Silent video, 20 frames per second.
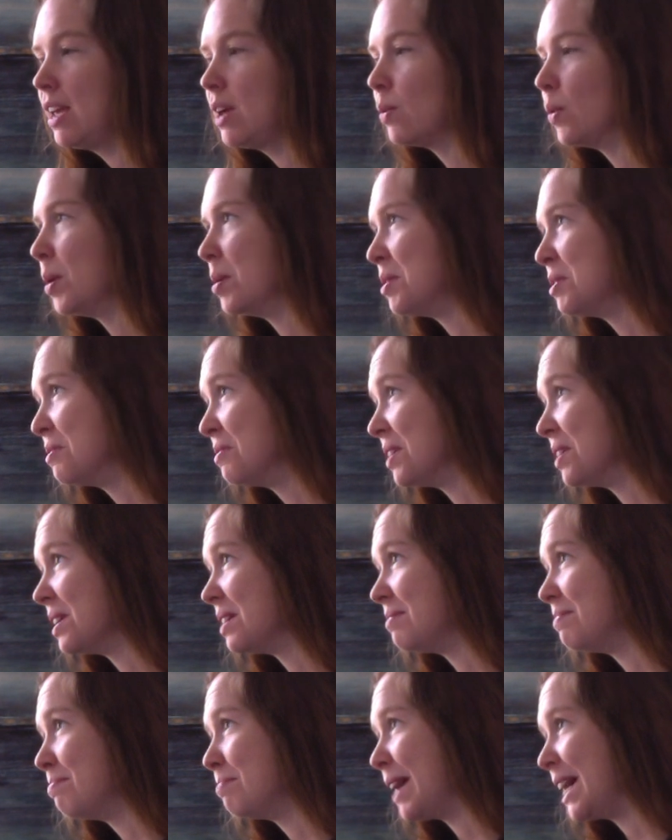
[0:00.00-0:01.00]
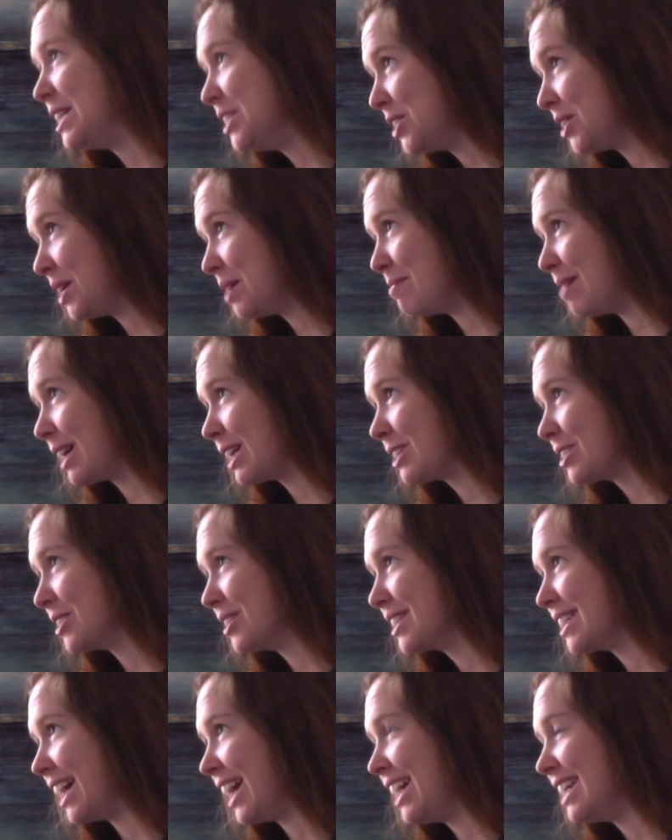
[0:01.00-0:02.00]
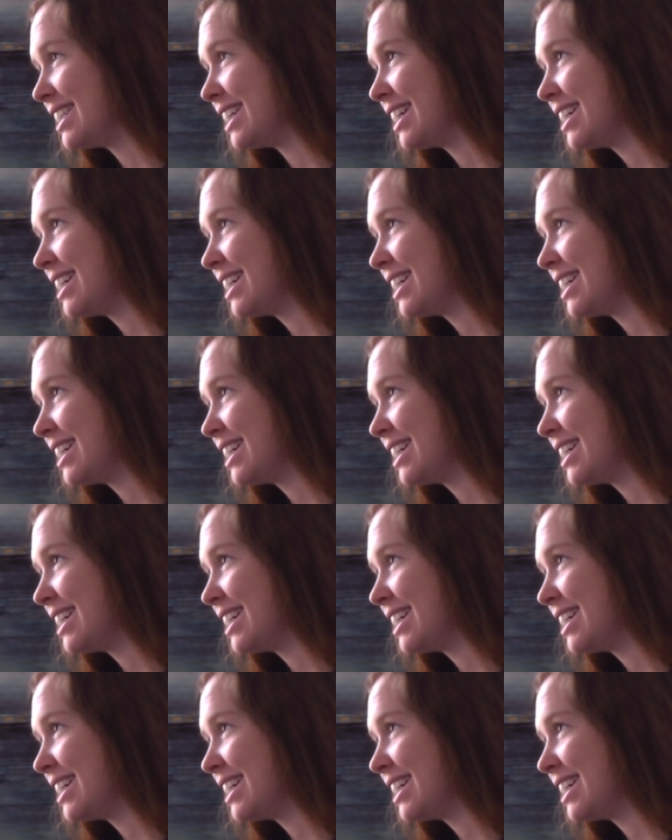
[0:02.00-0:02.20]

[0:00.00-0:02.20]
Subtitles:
We went over the pendulum exercises.